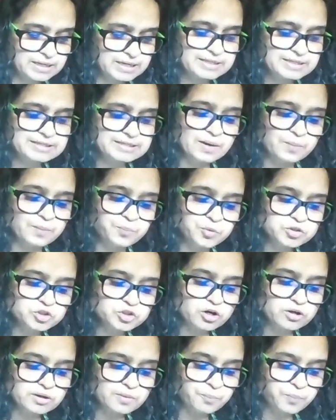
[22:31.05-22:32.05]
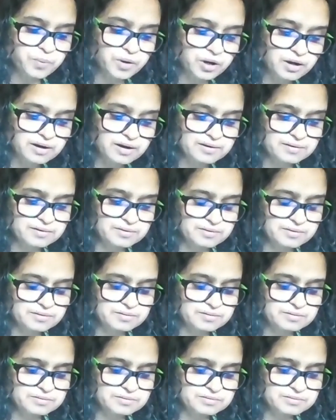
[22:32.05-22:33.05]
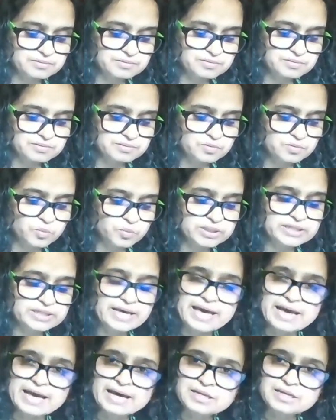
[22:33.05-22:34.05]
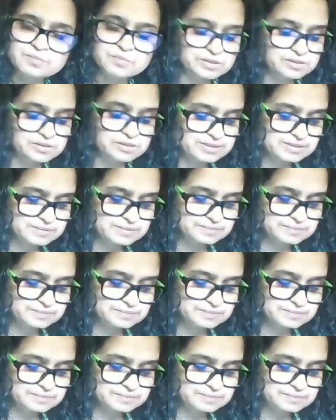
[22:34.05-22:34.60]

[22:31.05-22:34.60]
They are put on a par with animals,